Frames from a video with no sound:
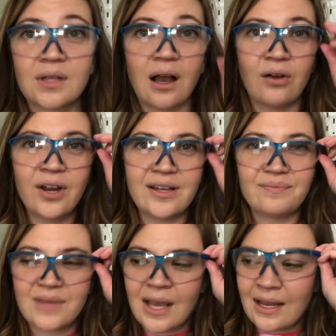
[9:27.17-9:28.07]
All right,
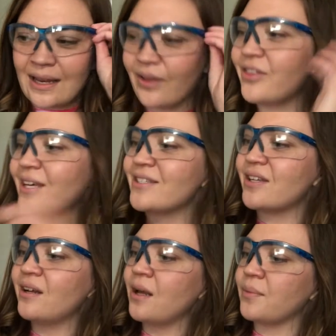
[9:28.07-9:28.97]
now that that's
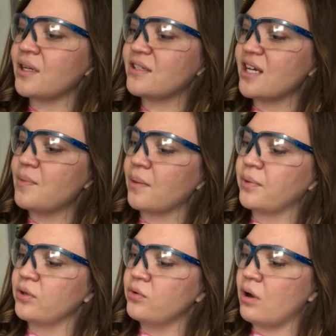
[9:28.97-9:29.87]
done, I'm going to take my
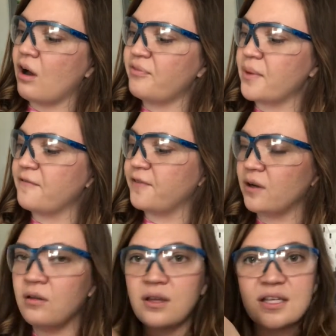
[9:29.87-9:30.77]
balloon off my
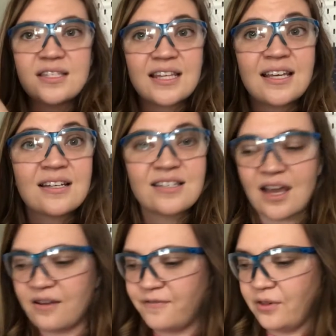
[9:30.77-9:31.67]
funnel and set that
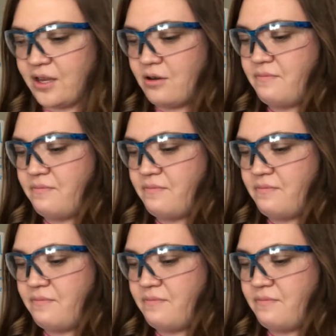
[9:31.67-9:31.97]
aside for later.